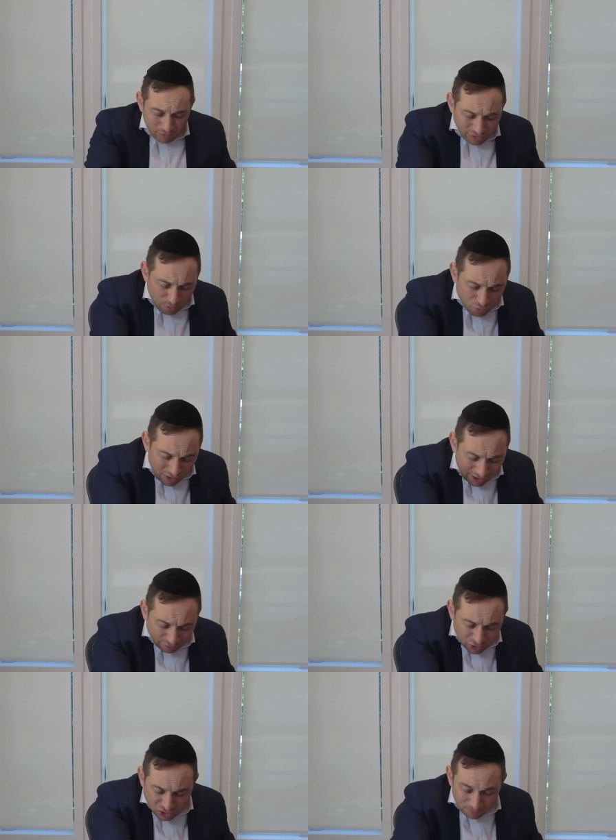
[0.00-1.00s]
The
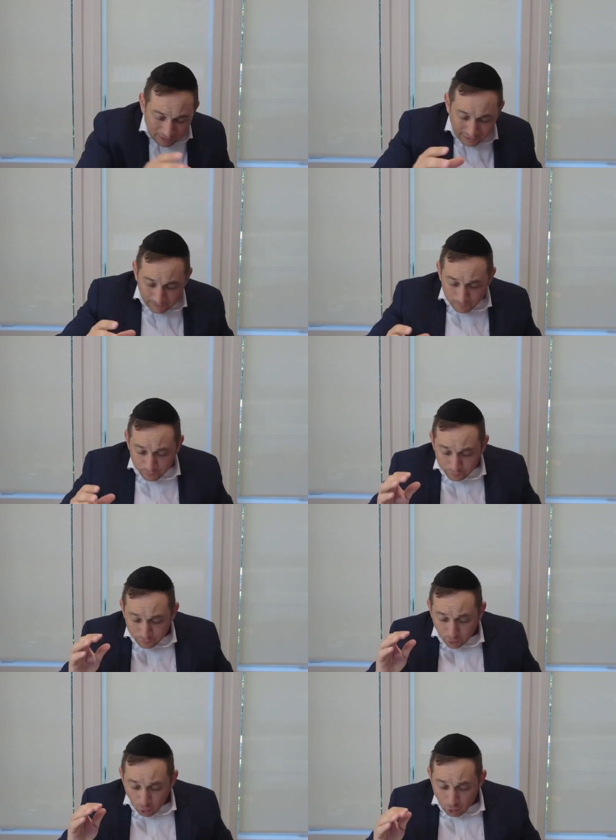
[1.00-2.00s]
profit should be
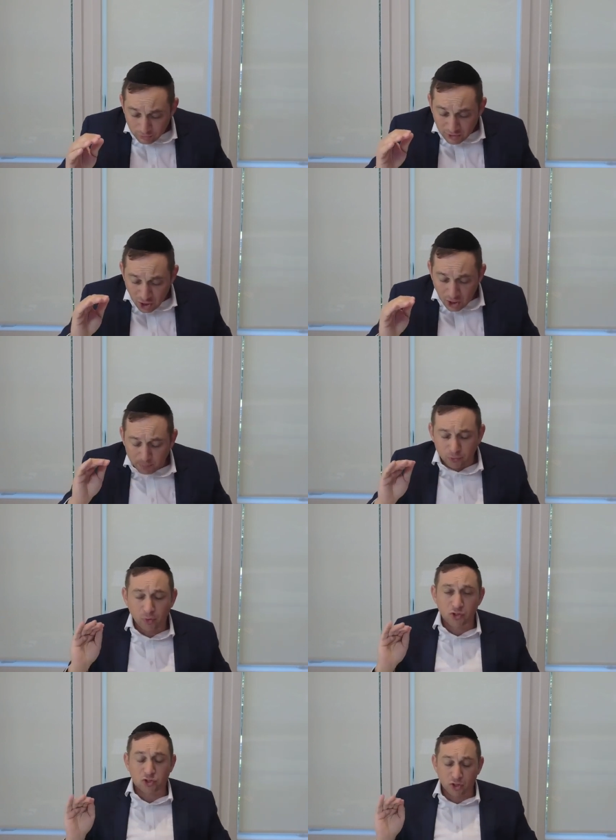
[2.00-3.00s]
only up to
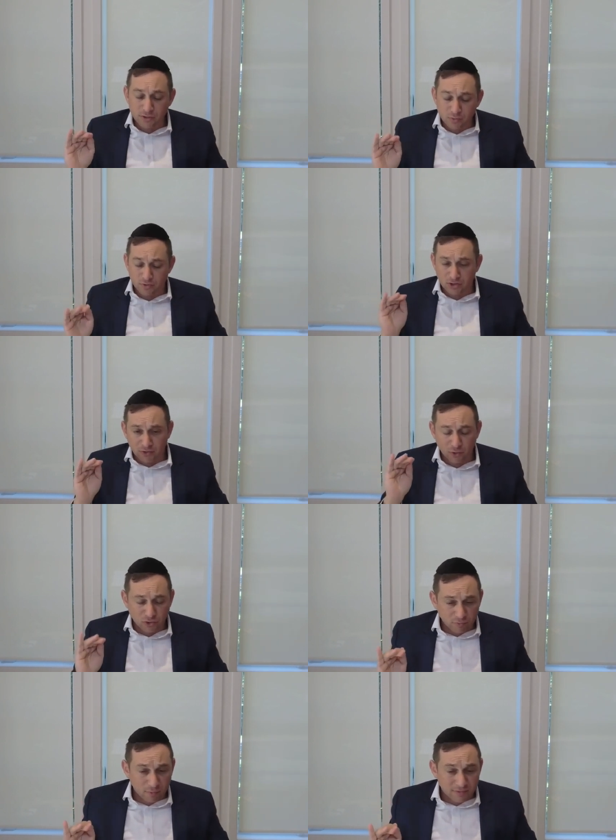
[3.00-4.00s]
a shtos. We saw those
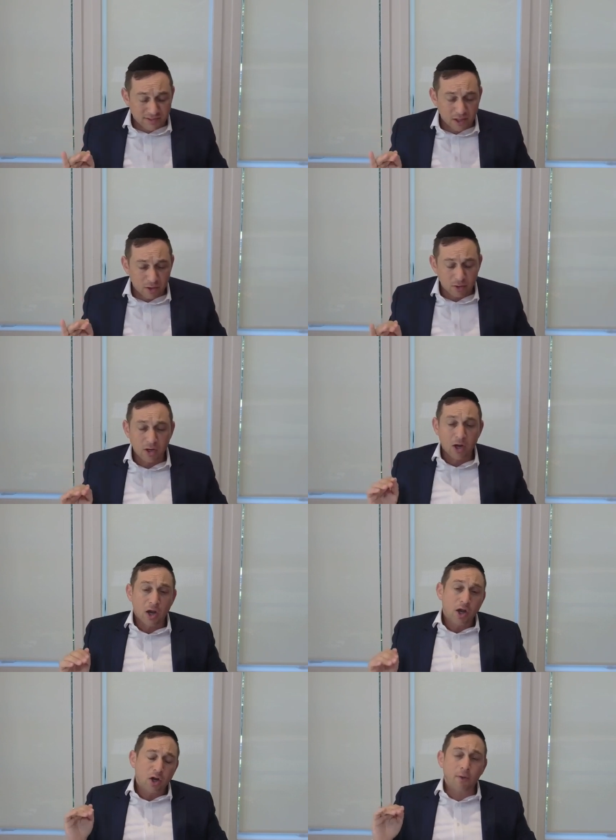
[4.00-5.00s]
from Mitzia.
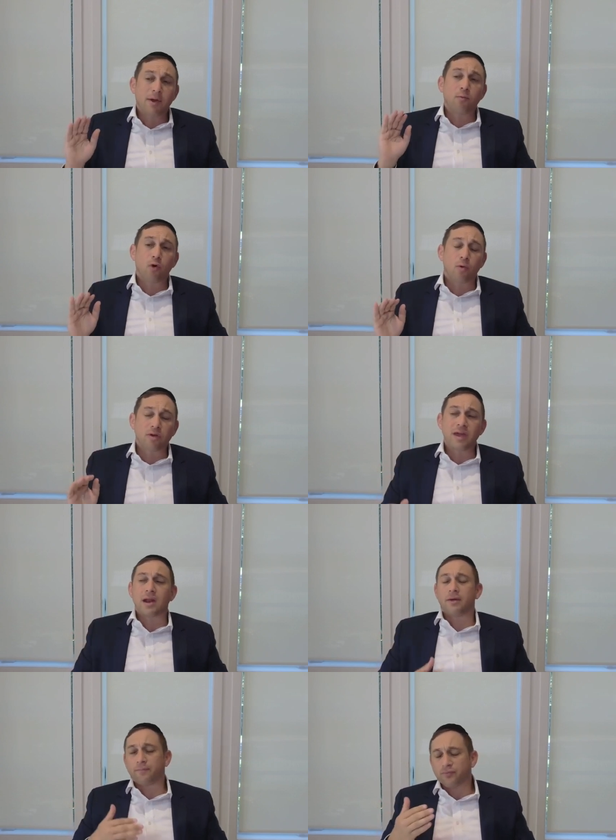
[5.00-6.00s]
You don't make more than
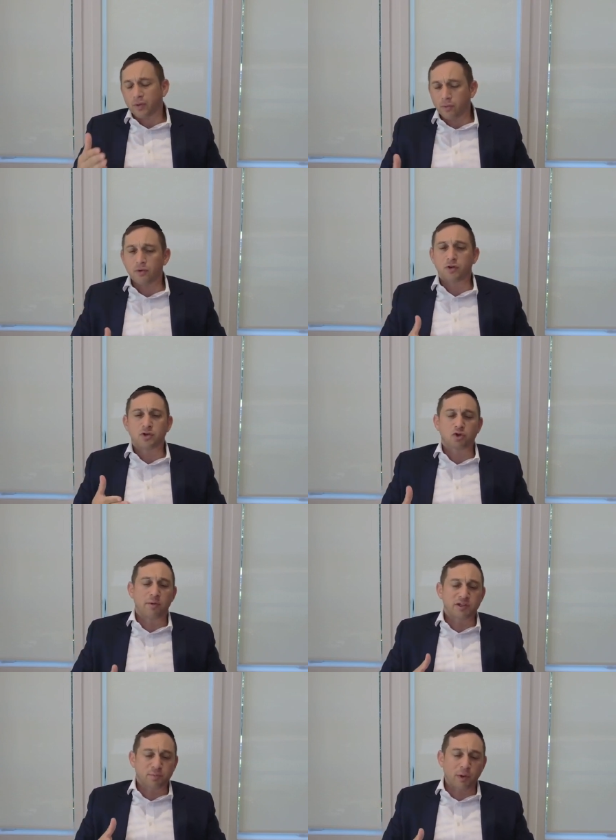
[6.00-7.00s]
that. You know, we try
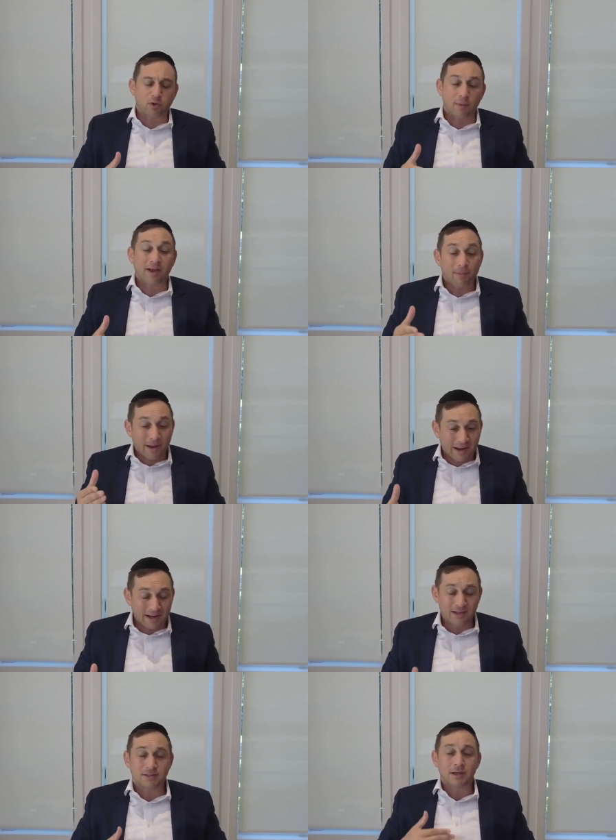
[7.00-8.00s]
to explain, we talk about
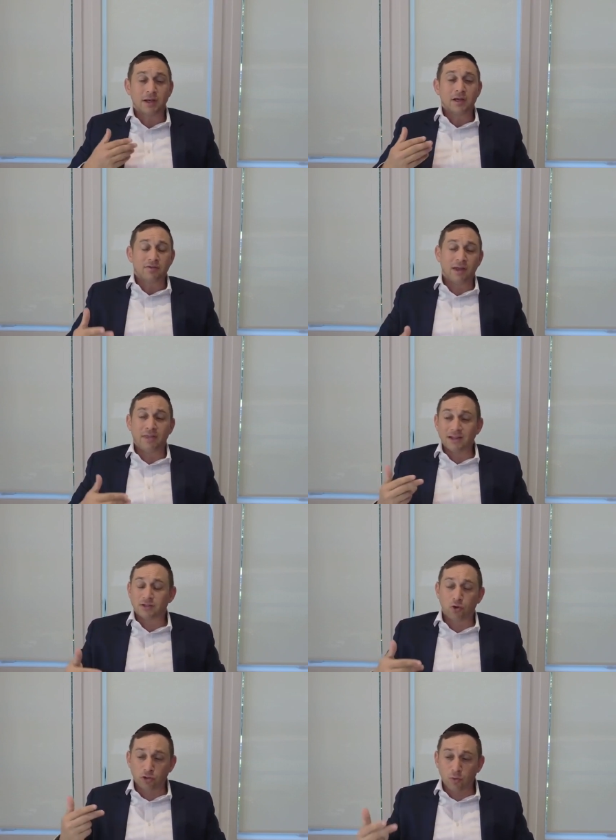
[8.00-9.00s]
commodities, that that's
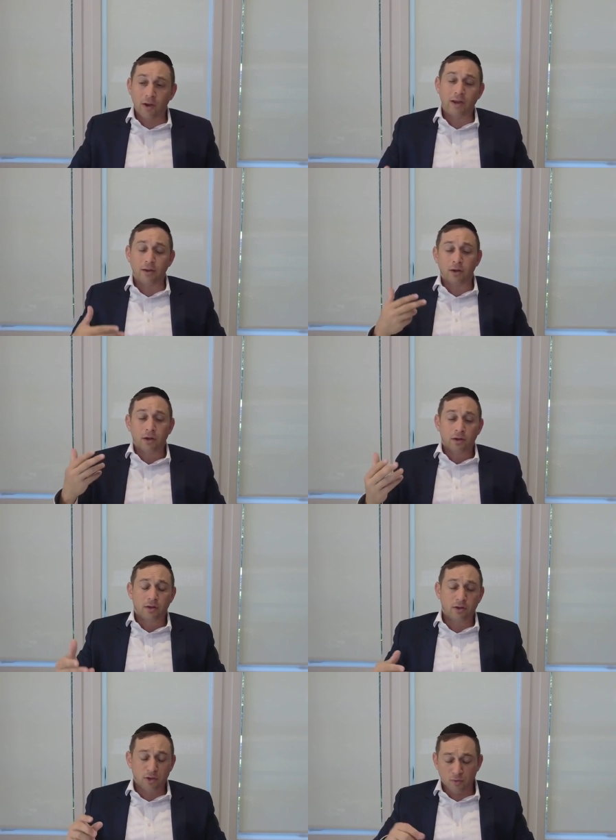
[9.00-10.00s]
the only way.
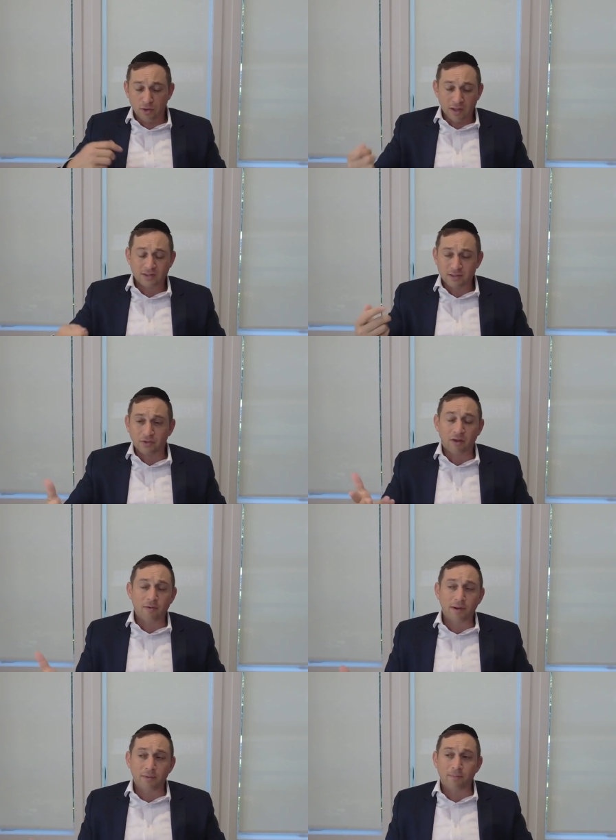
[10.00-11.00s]
It's something
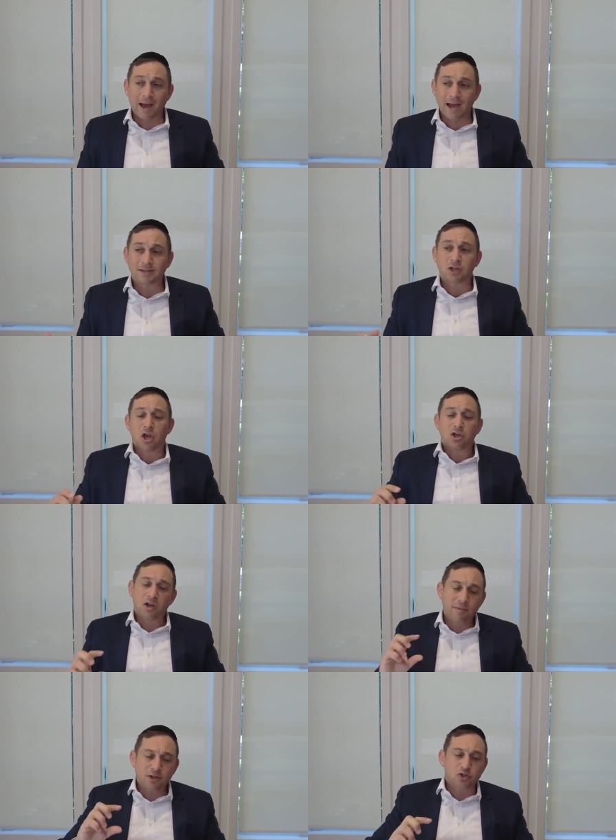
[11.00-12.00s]
everybody buys.
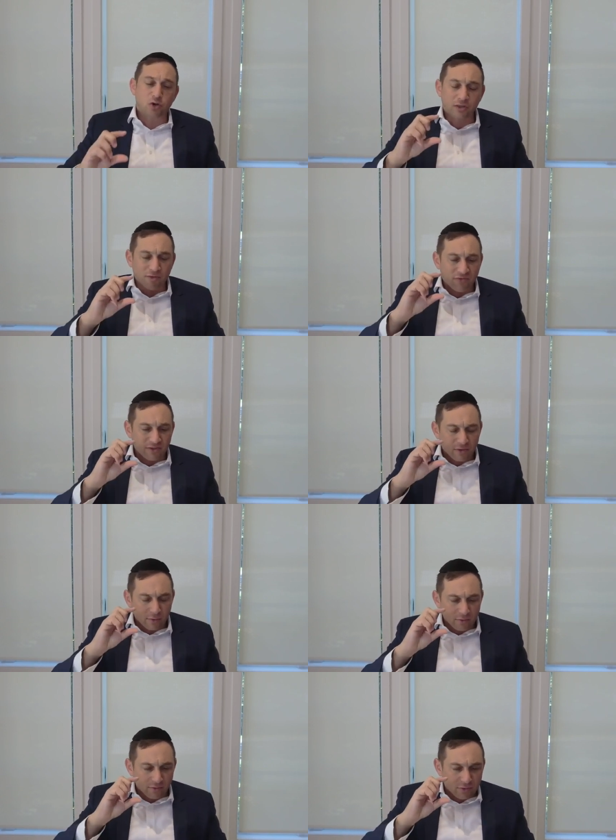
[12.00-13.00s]
You make sure that the,
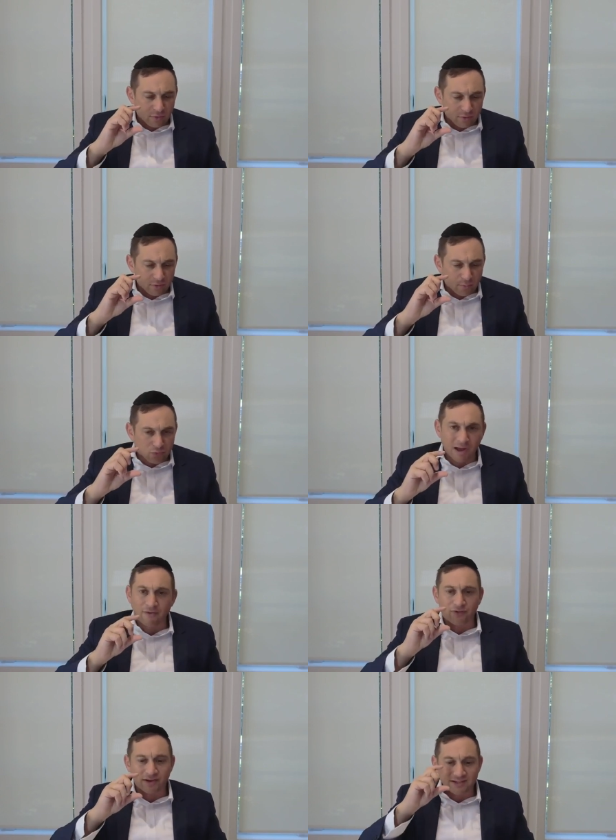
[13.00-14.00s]
the, the, the
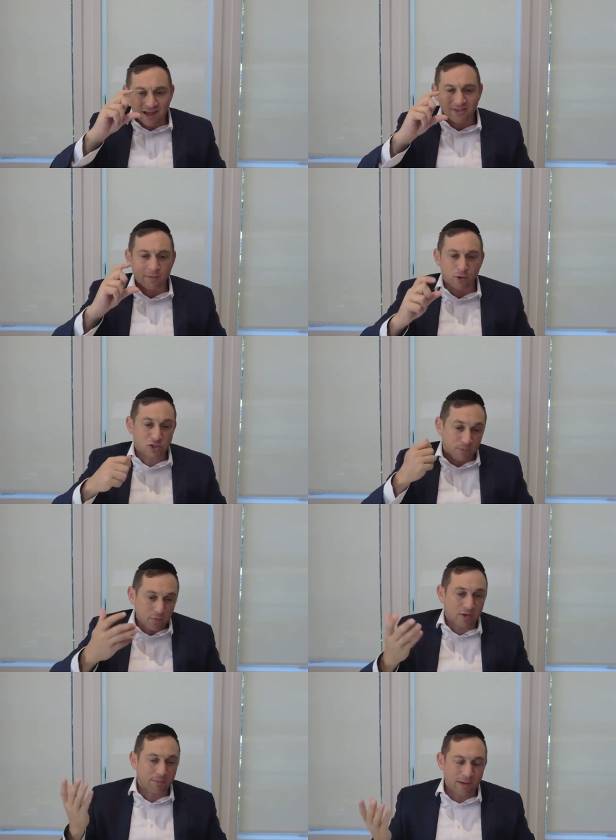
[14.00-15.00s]
profit is not that much,
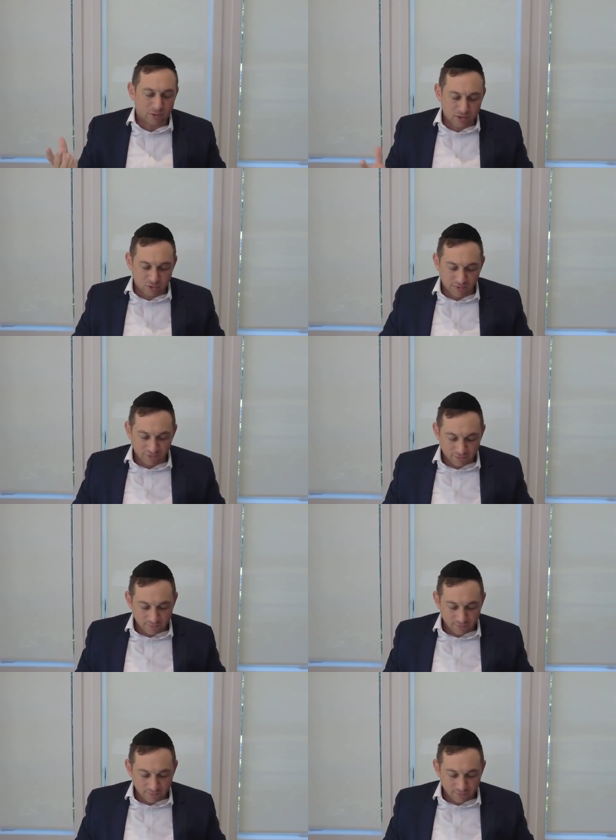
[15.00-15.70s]
people can be able to survive.